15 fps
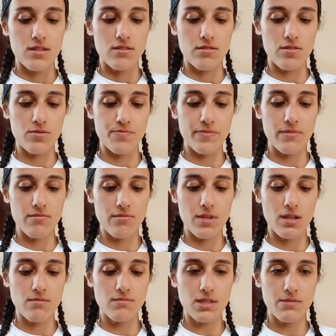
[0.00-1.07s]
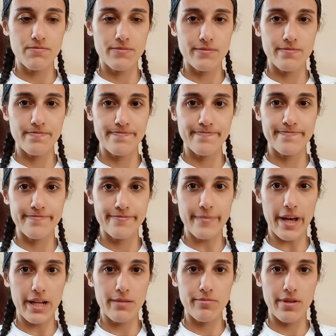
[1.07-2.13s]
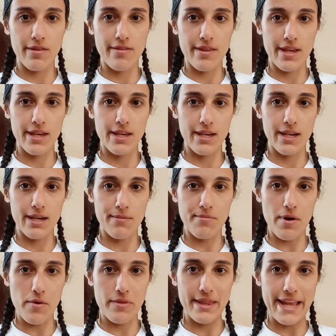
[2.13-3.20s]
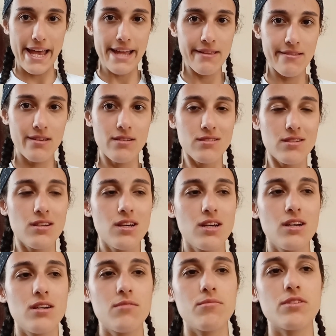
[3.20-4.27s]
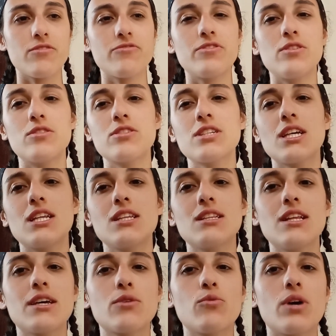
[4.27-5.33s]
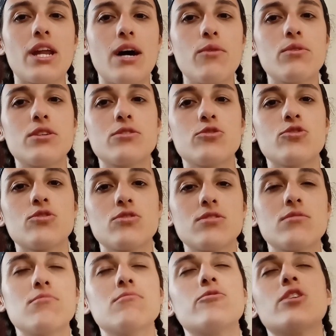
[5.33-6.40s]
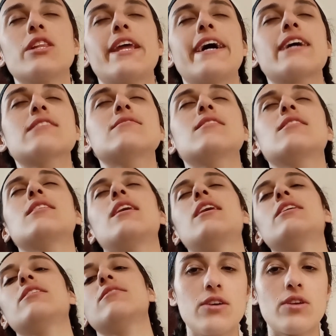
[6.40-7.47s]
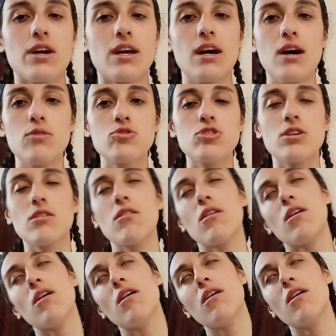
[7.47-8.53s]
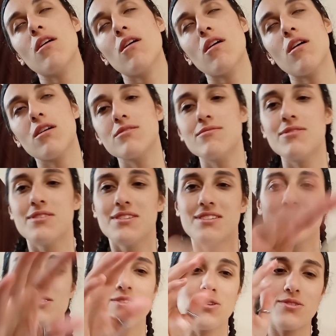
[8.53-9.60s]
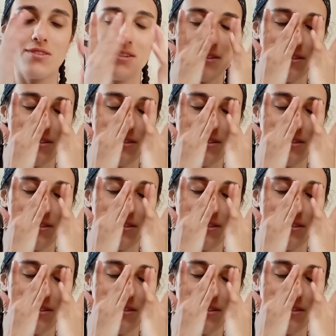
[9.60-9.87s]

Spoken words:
so I'll be thinking about that. But first I need like 1 hour to just relax and die on a couch. Like so,